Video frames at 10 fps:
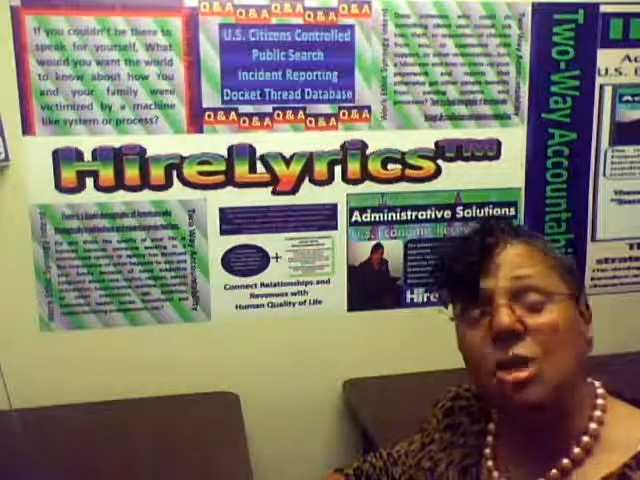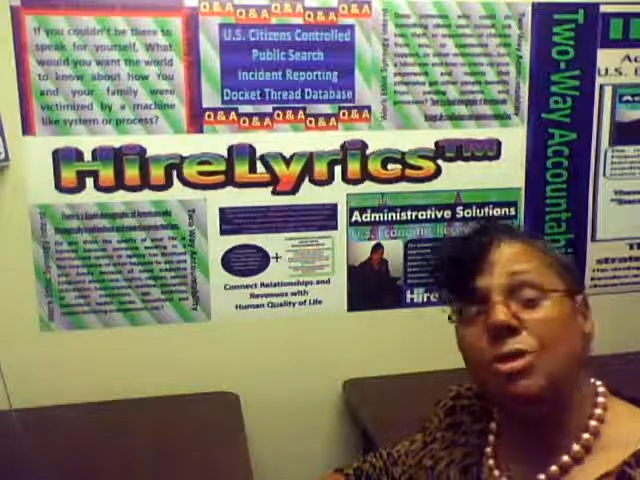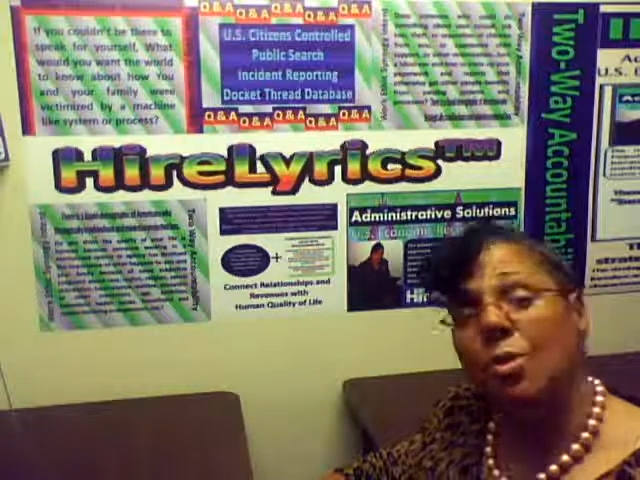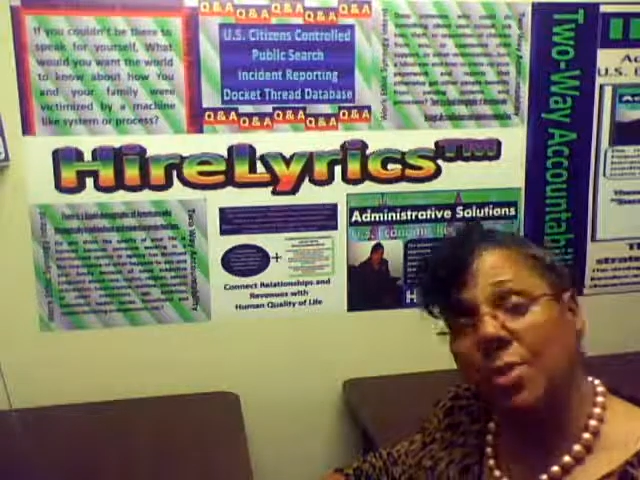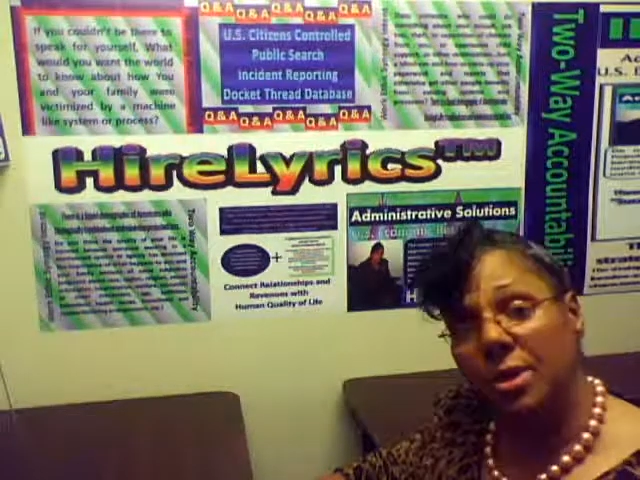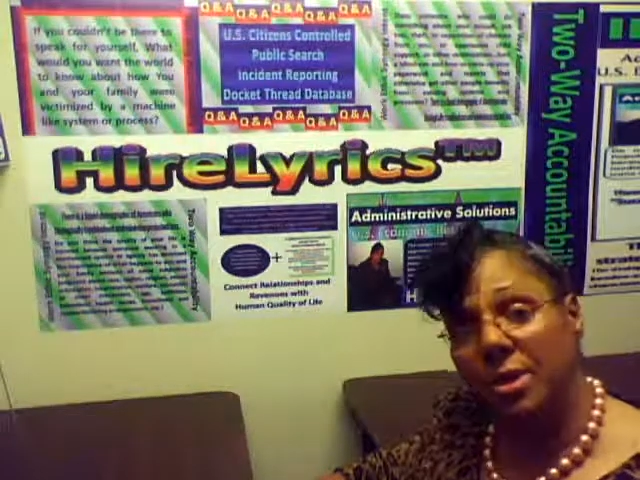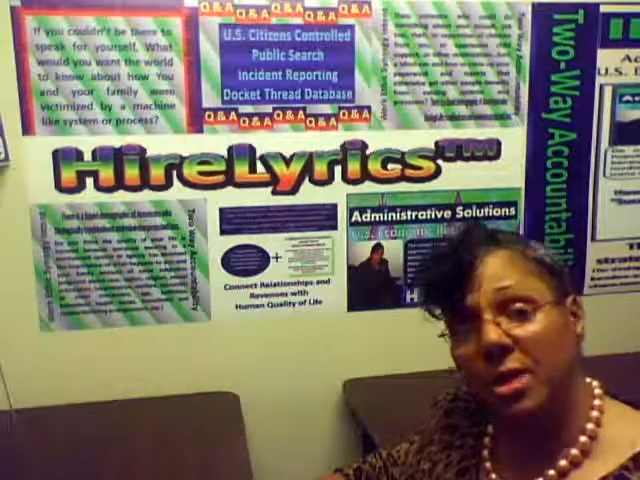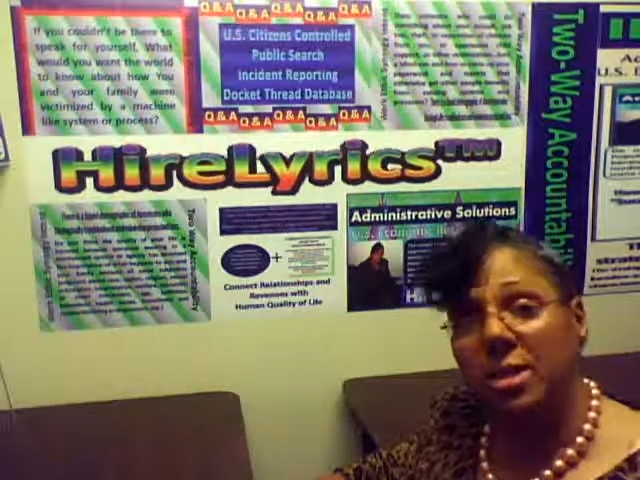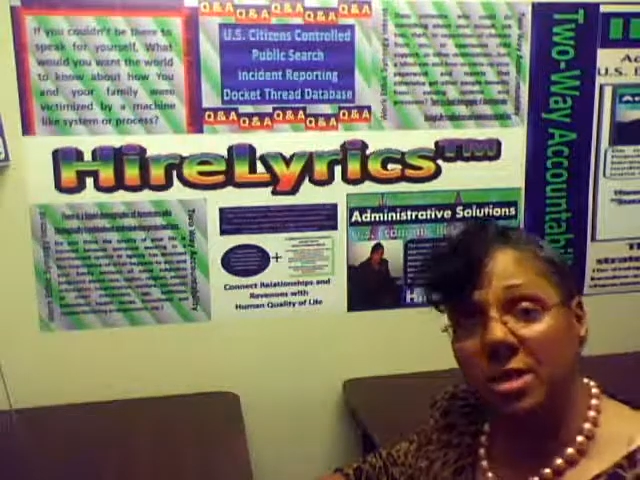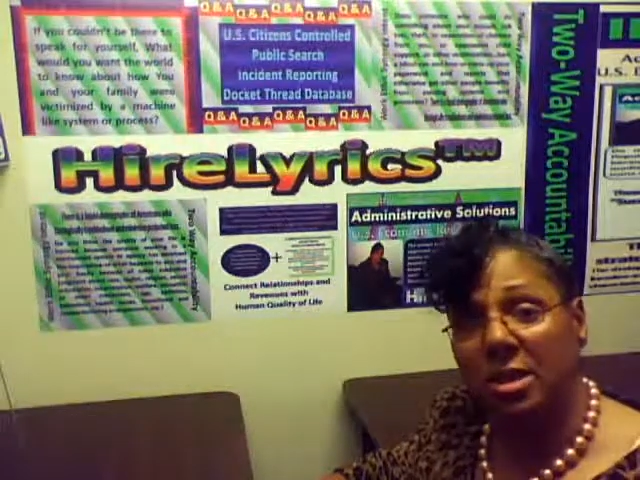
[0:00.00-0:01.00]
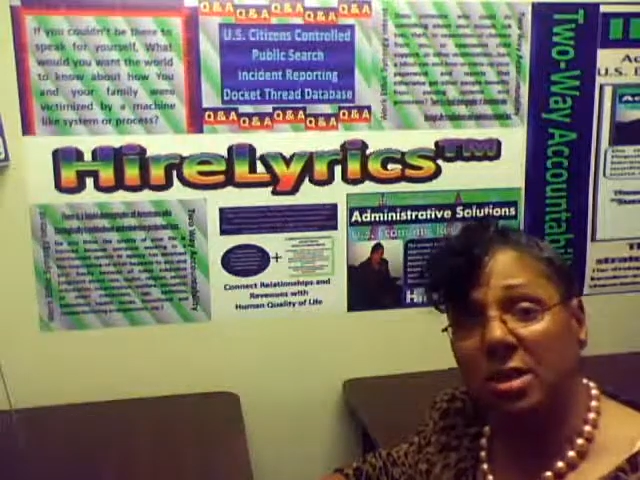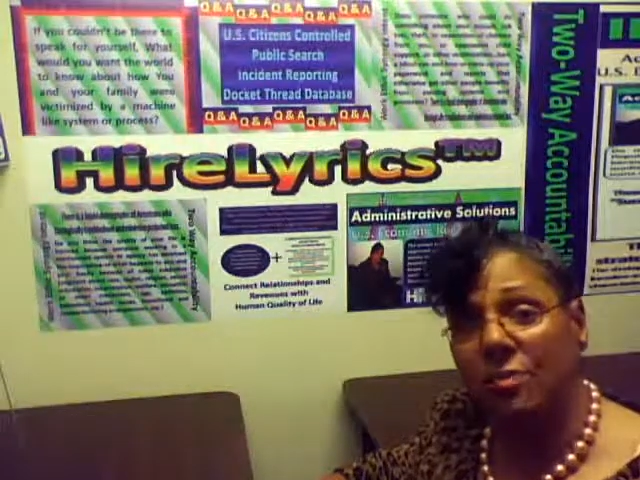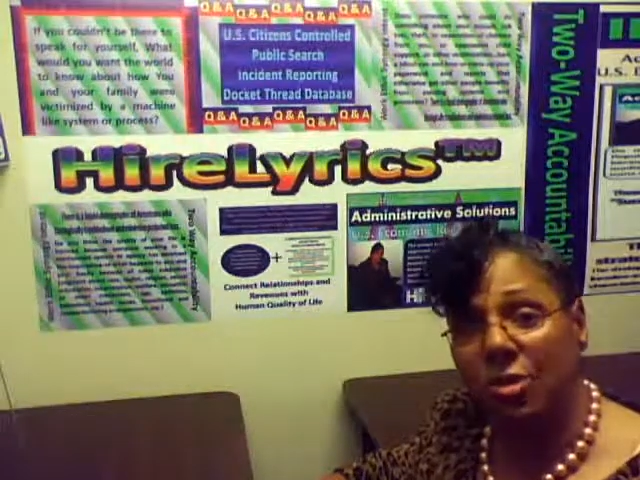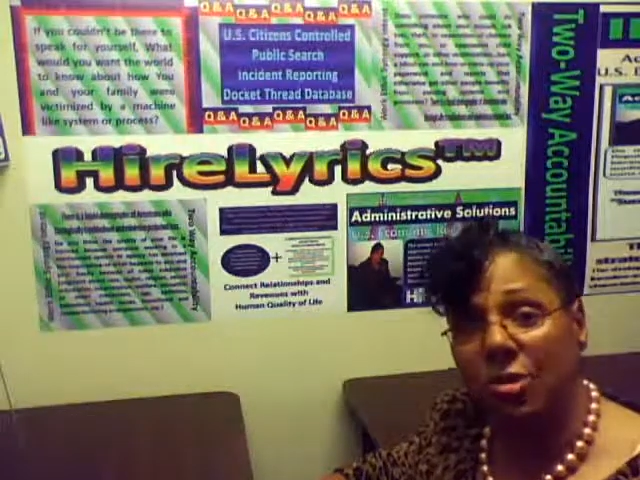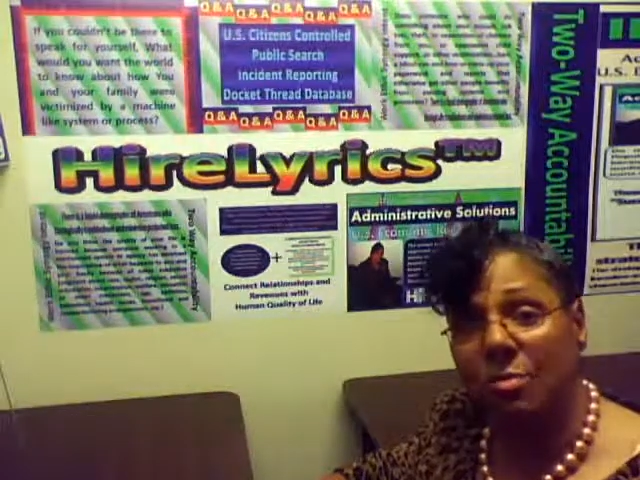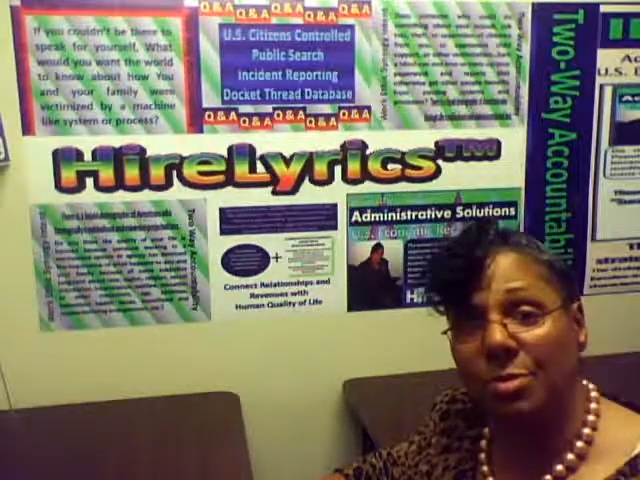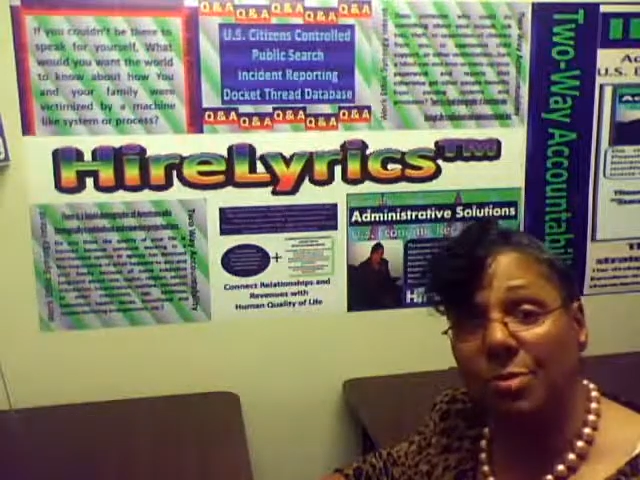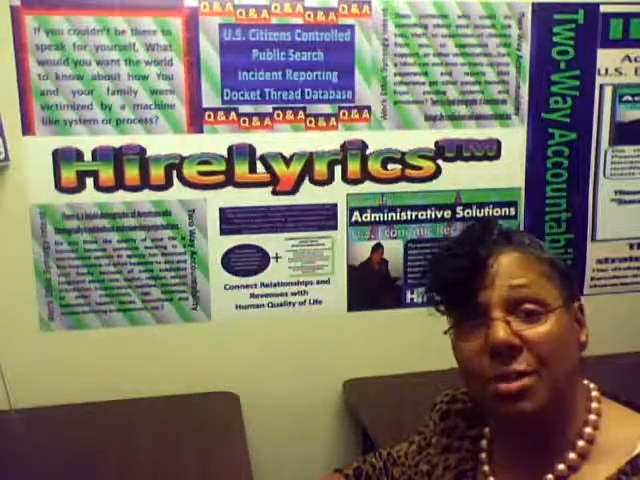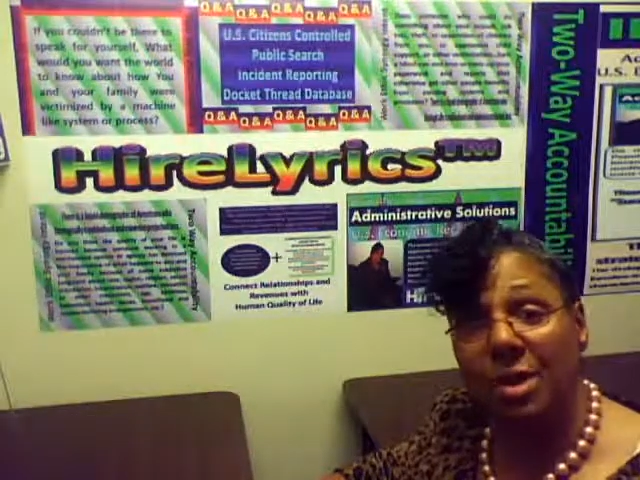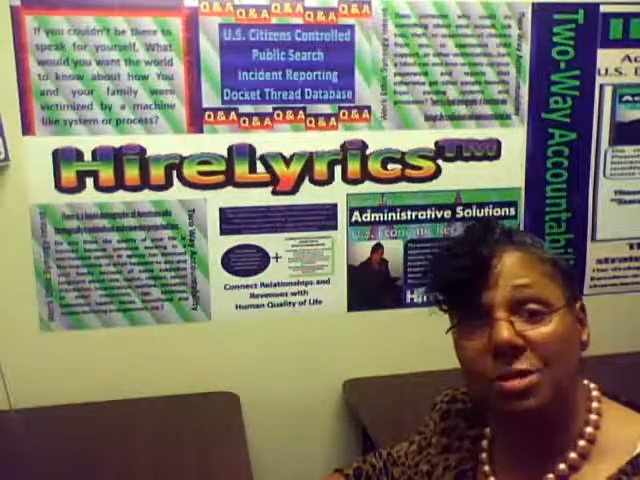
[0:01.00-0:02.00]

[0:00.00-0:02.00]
So we say dignity for the human spirit.